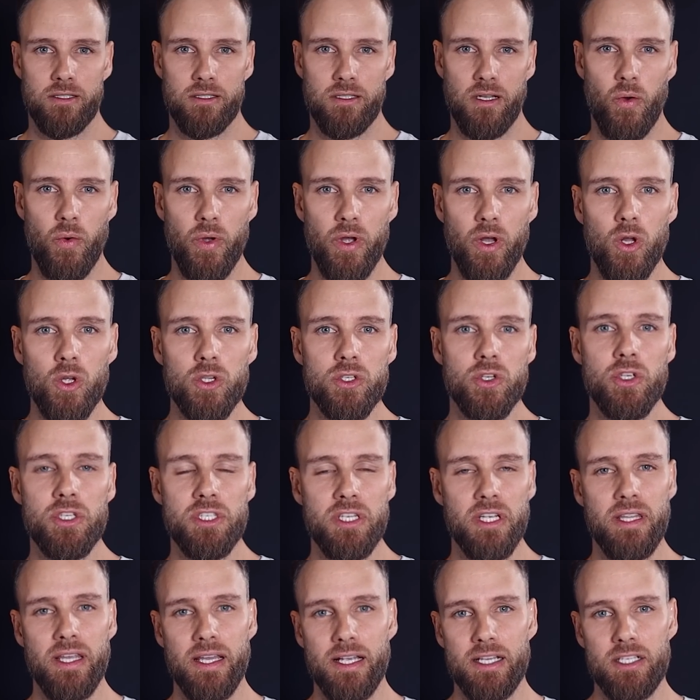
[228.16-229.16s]
Now we also
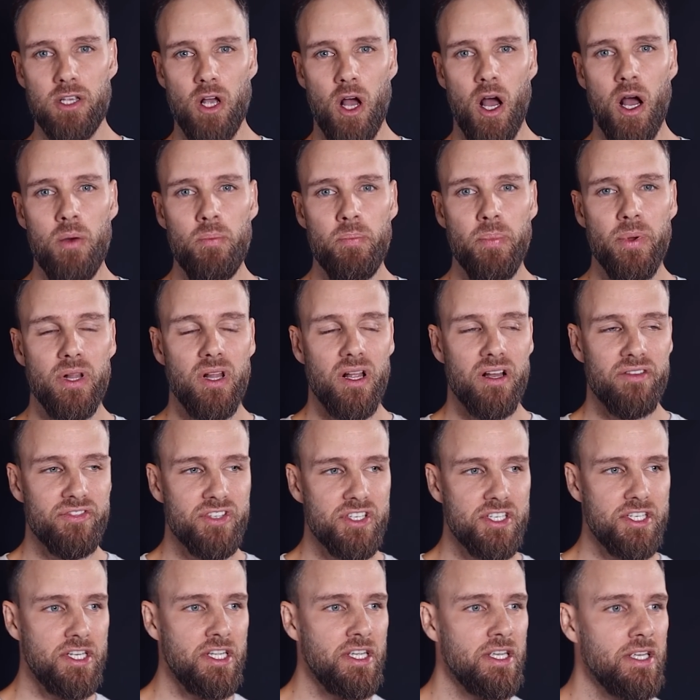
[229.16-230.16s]
see the example
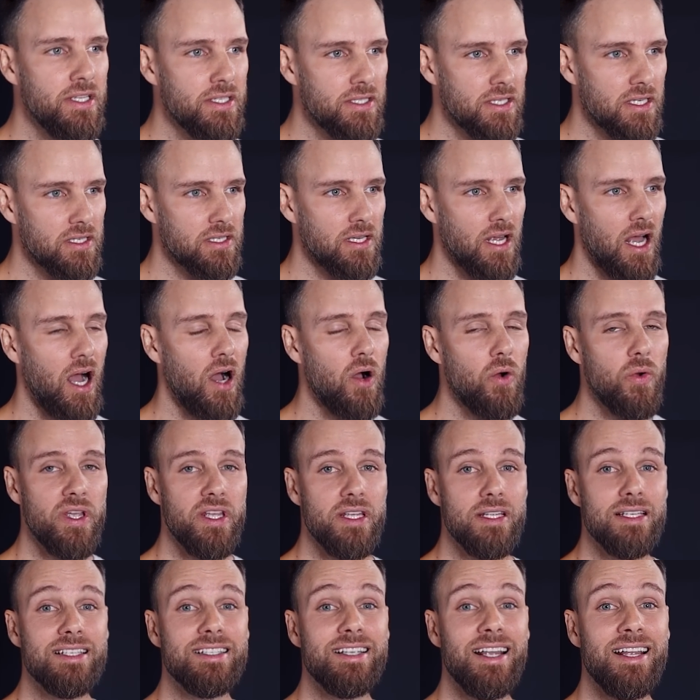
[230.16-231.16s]
of Jesus, how
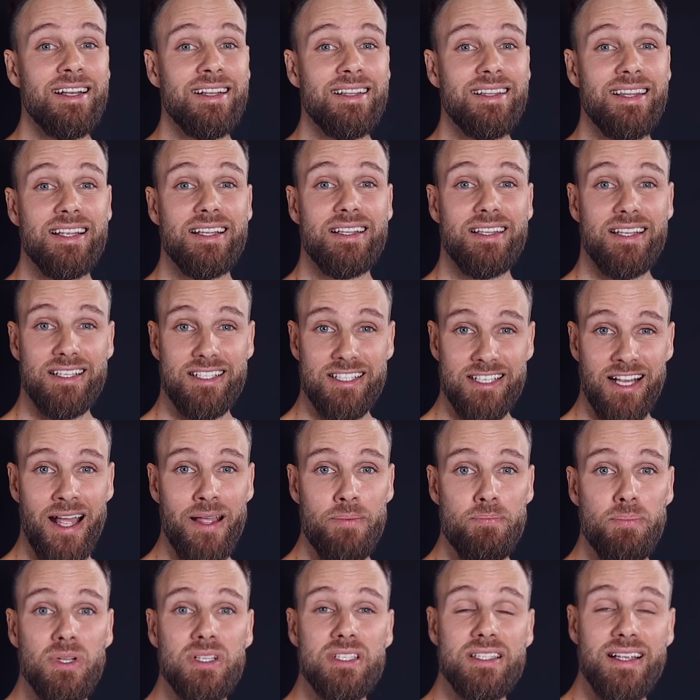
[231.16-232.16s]
he sent the
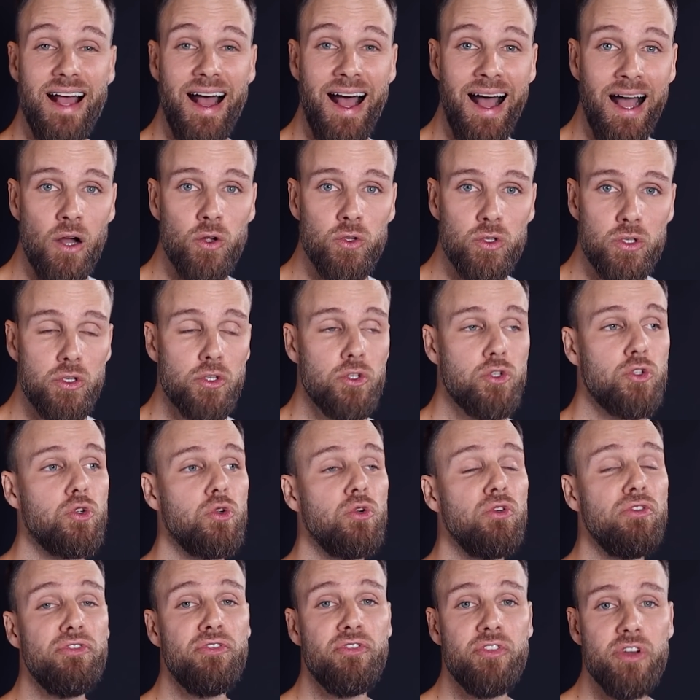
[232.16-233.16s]
disciples out
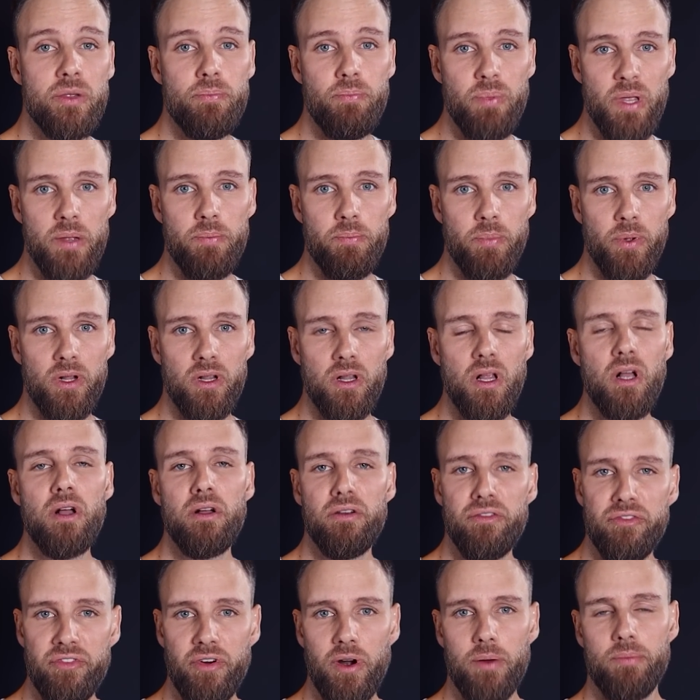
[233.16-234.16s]
to free people
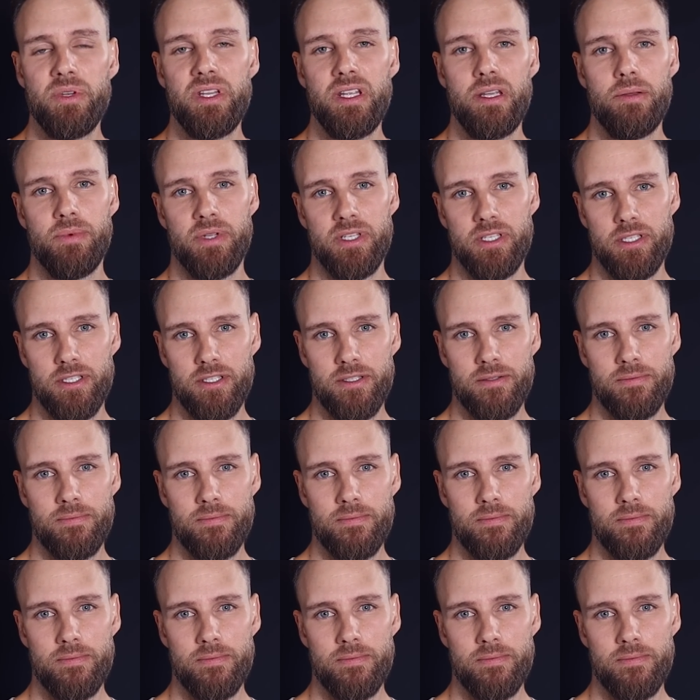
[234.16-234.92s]
from demons.